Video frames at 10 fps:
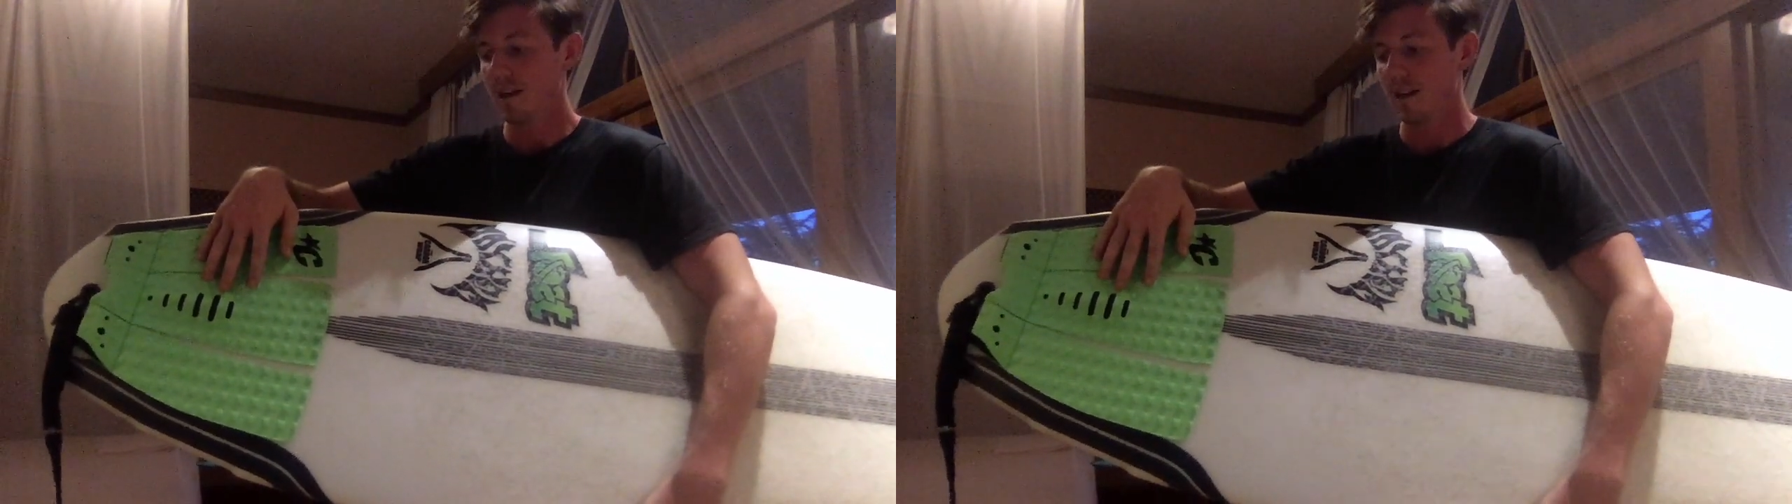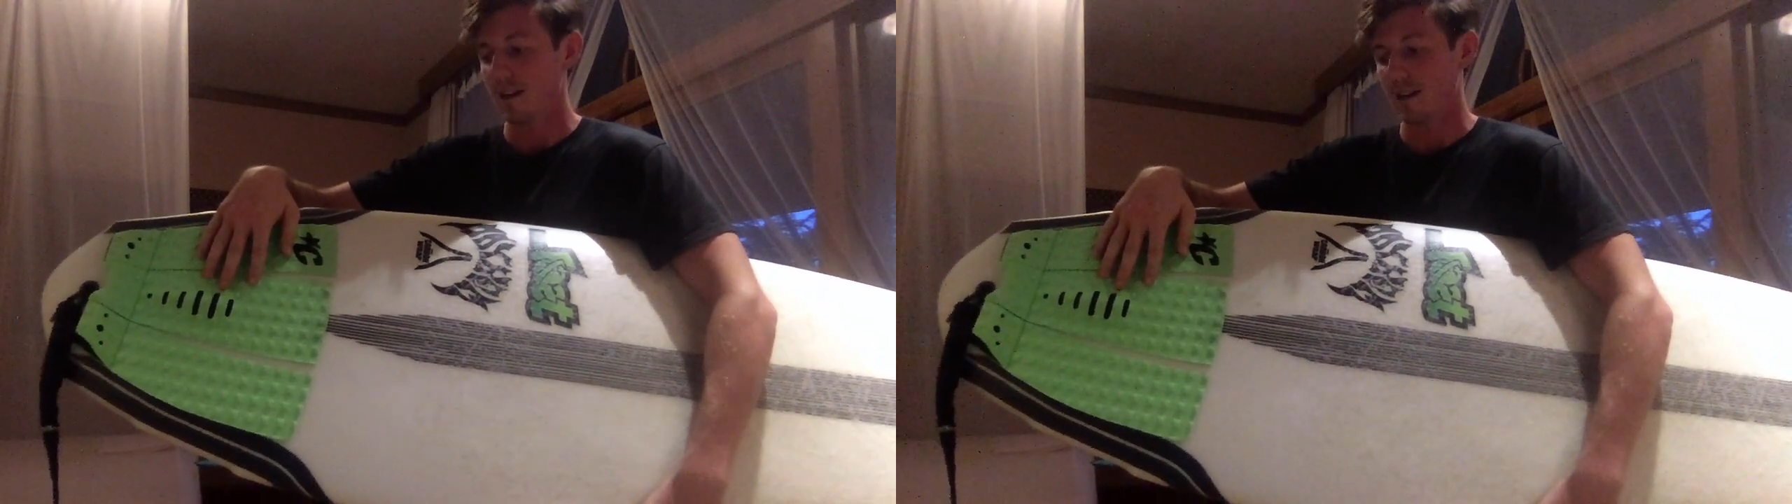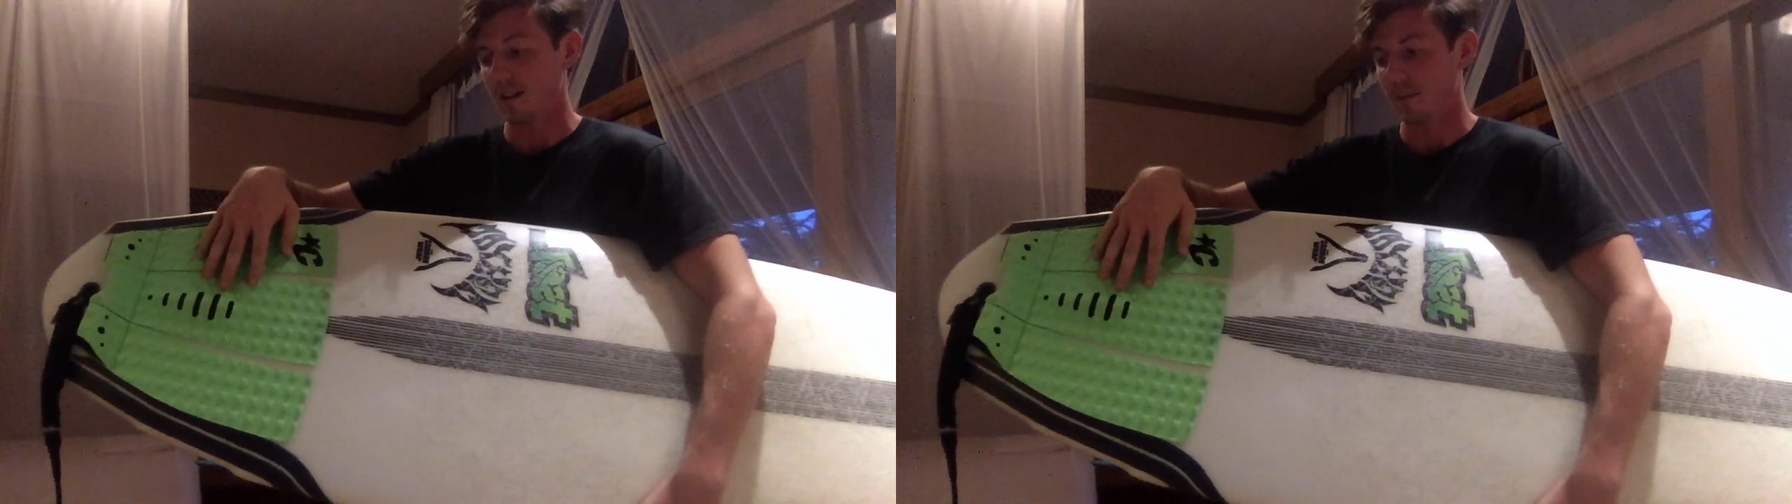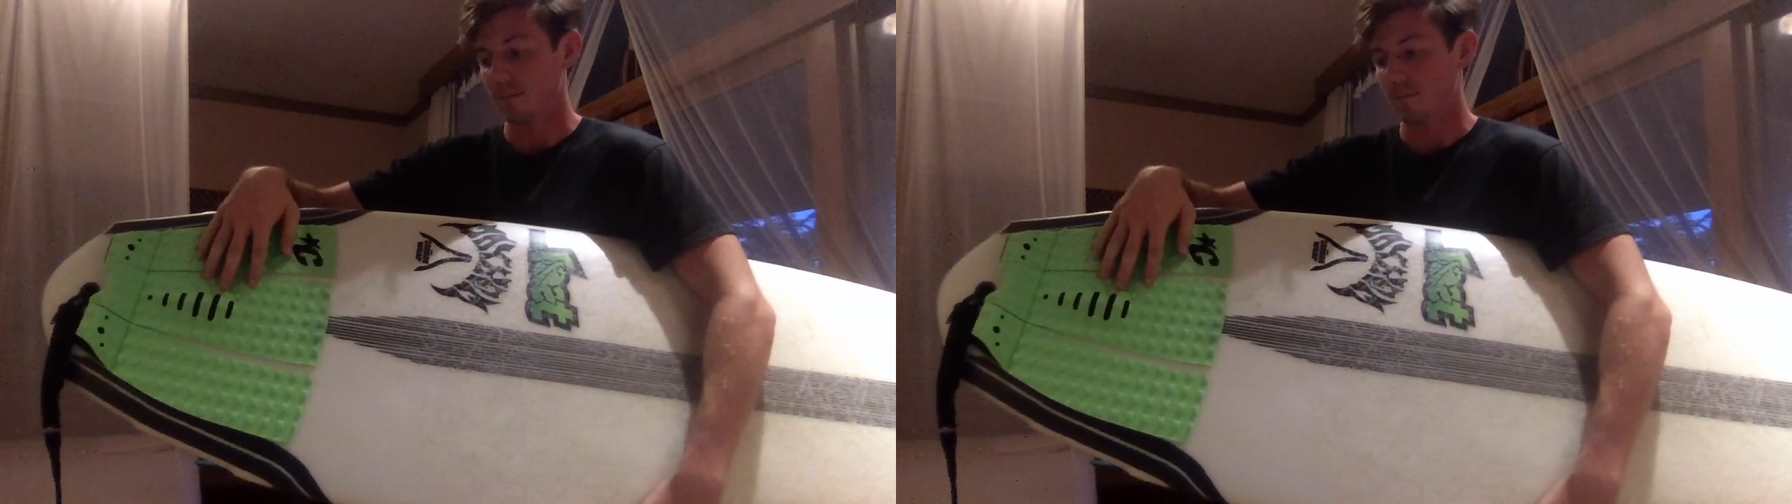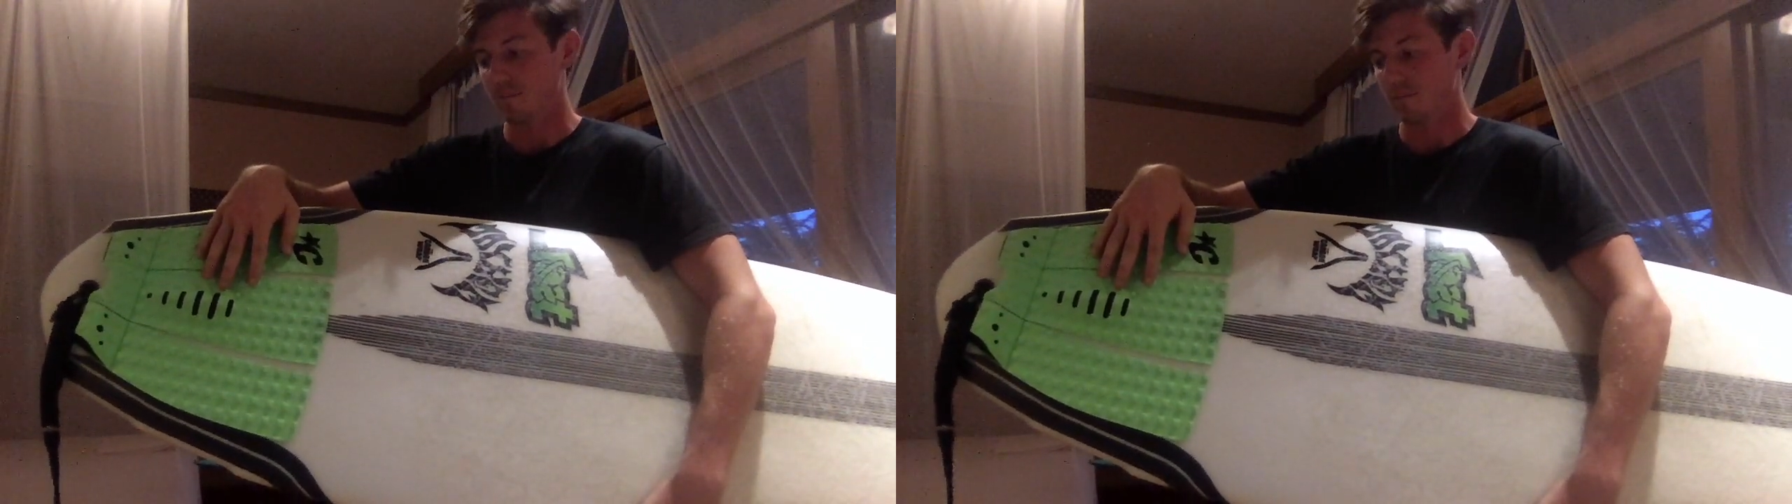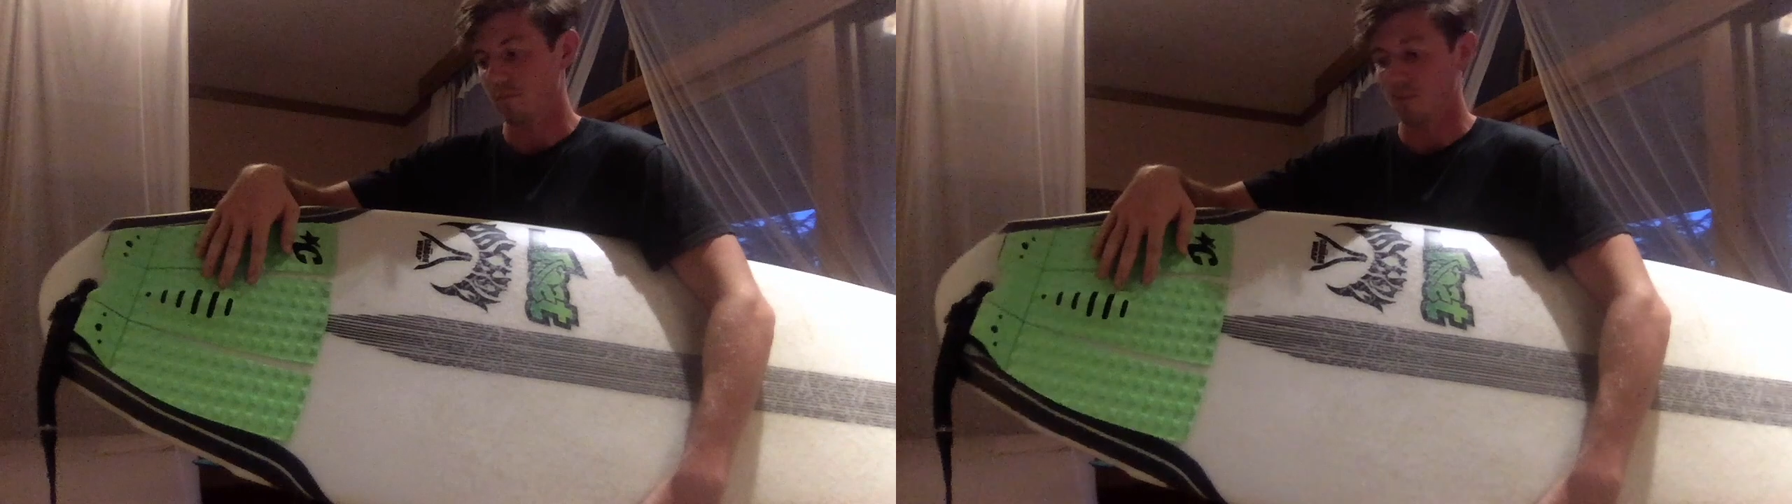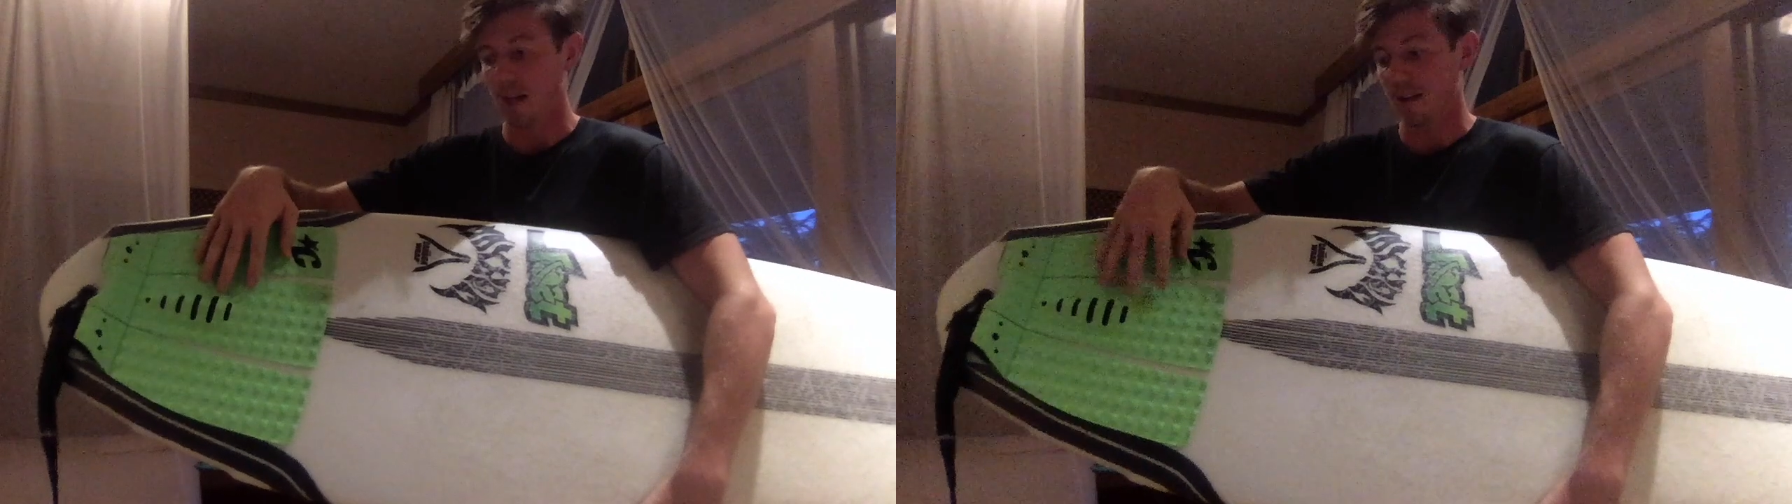I